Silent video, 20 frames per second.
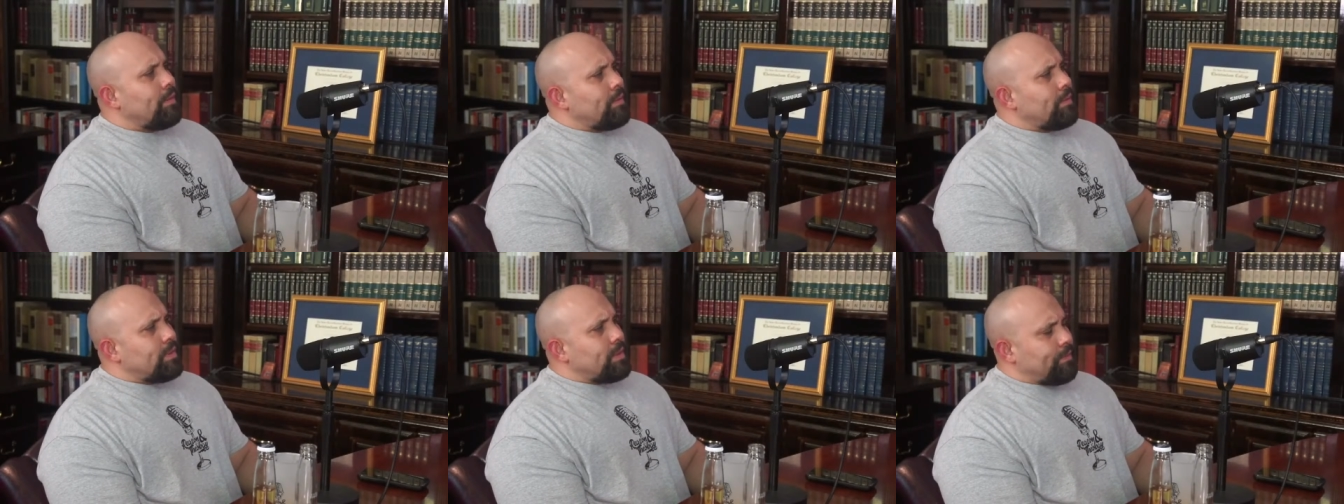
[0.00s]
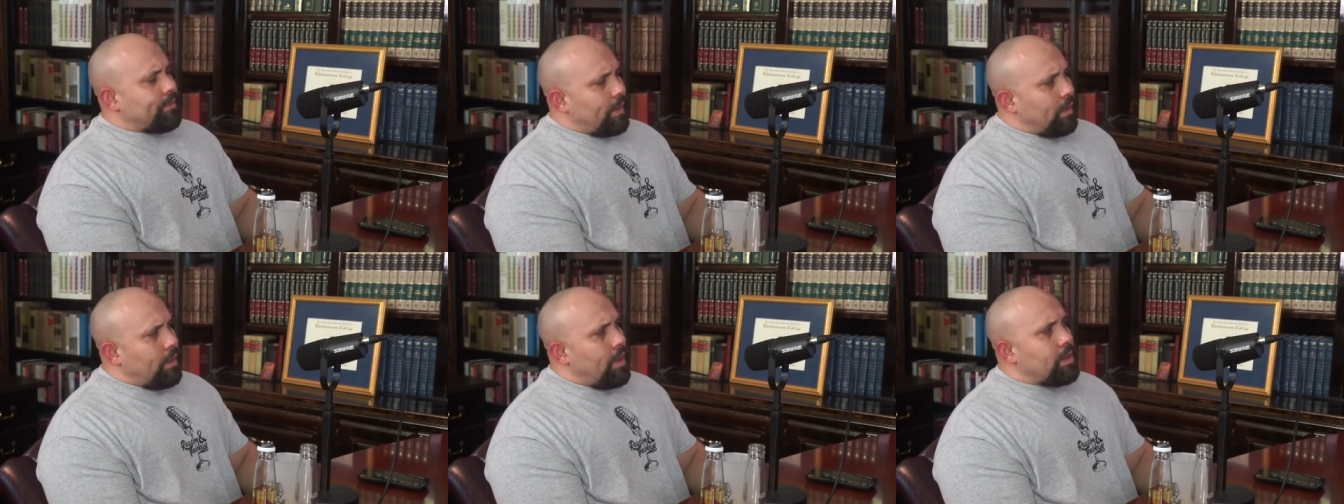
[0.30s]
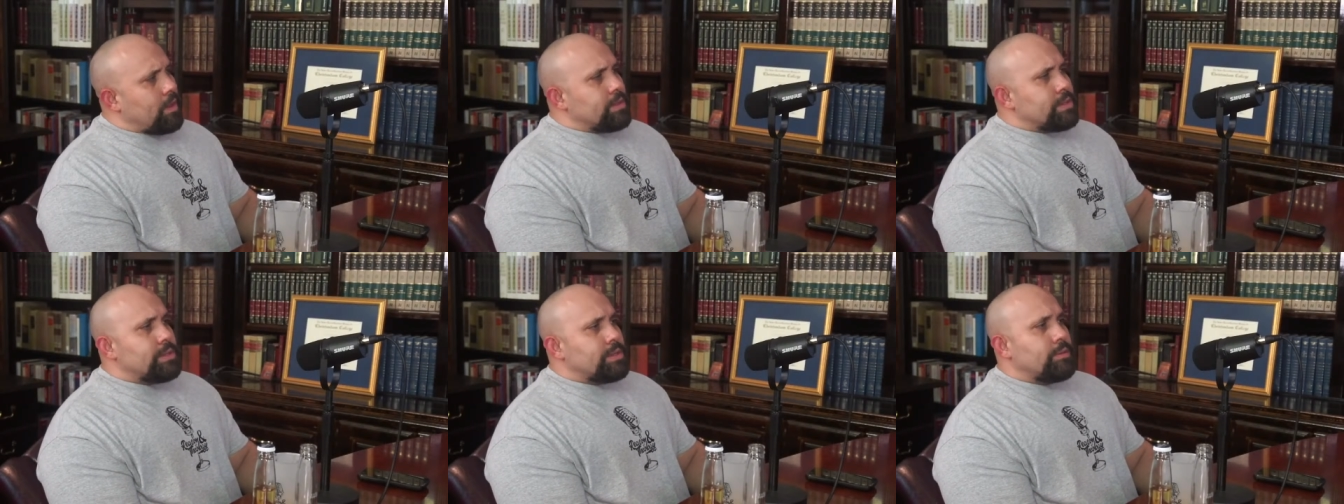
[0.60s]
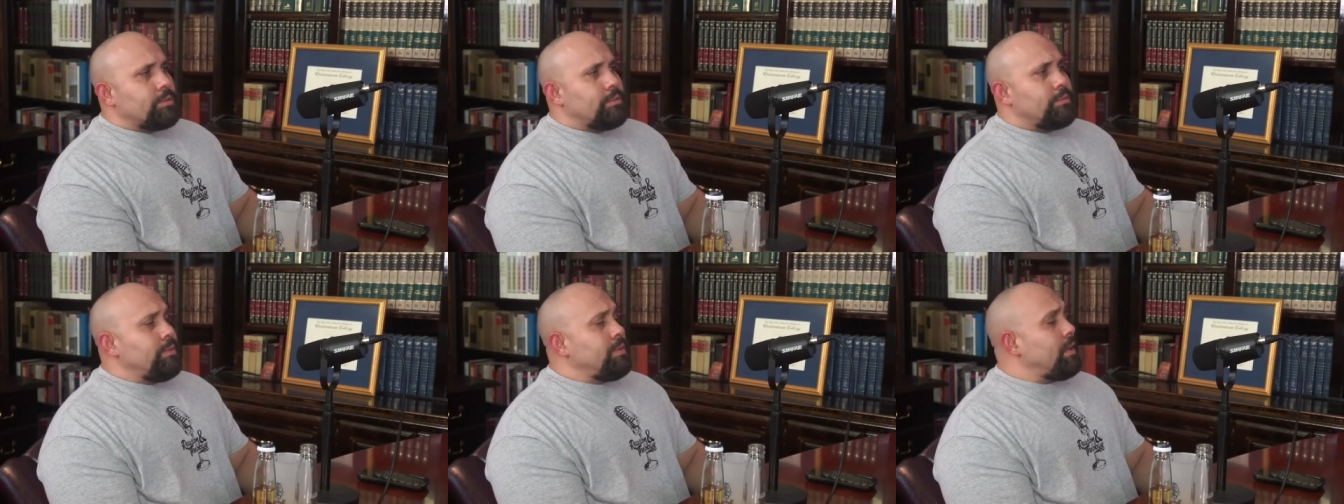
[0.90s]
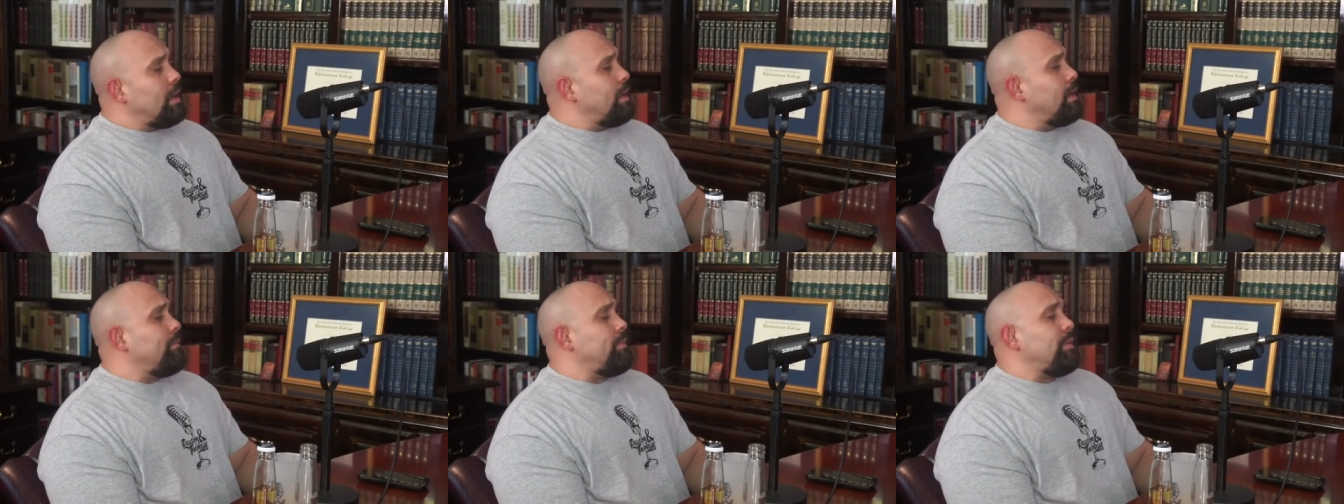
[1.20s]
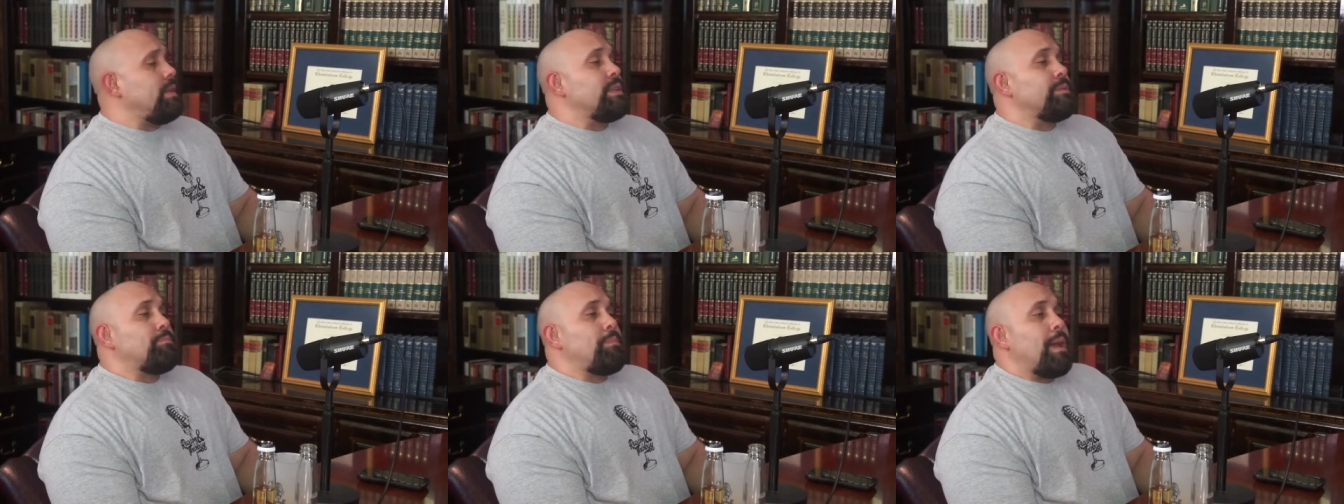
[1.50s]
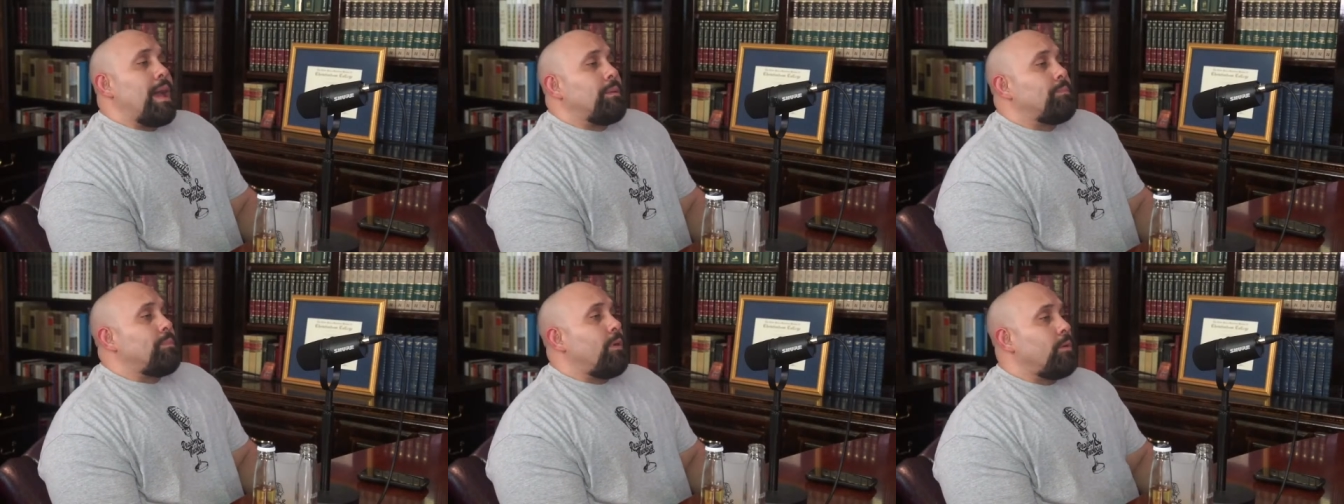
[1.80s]
the thing is, none of these
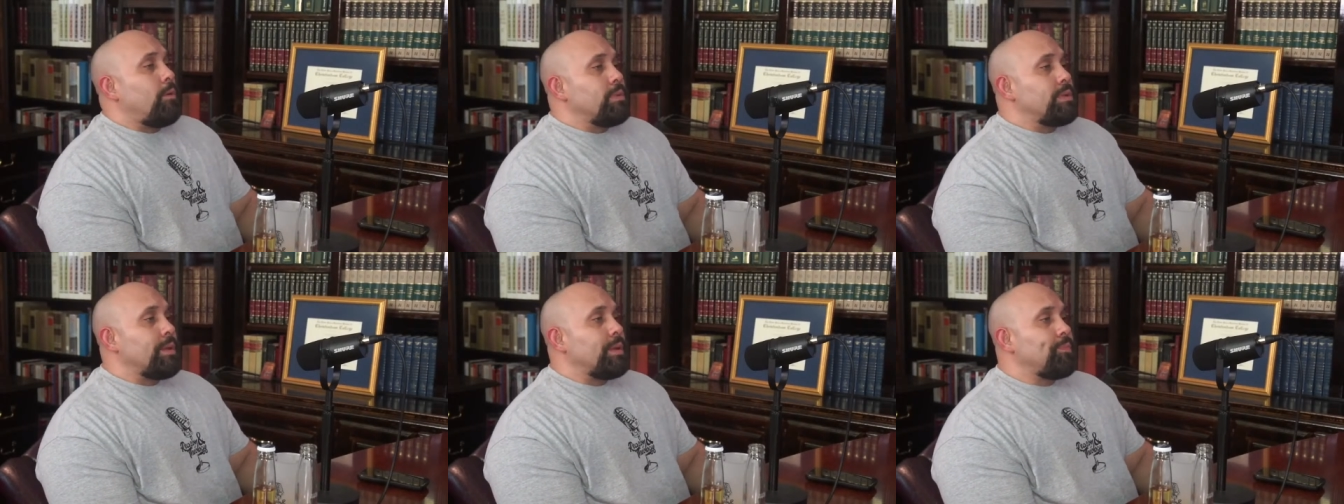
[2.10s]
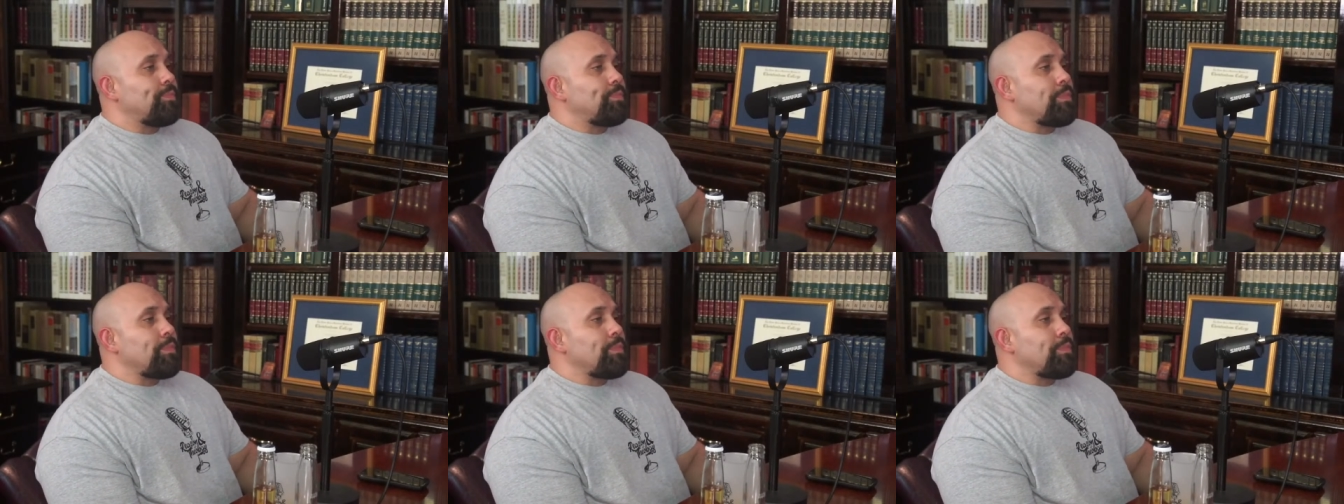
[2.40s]
bad popes